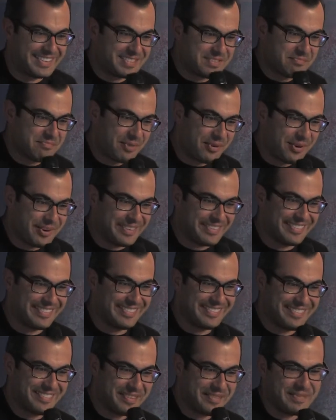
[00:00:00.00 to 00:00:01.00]
it's important
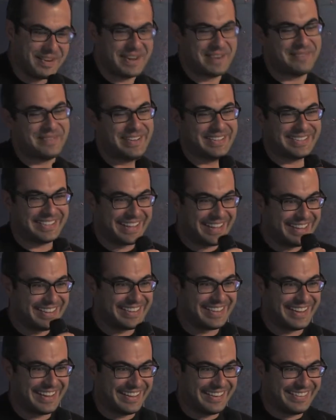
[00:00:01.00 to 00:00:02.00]
for me to maintain
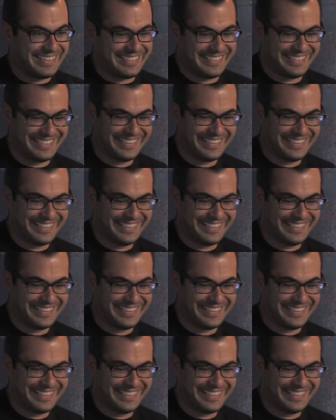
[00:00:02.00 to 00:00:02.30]
that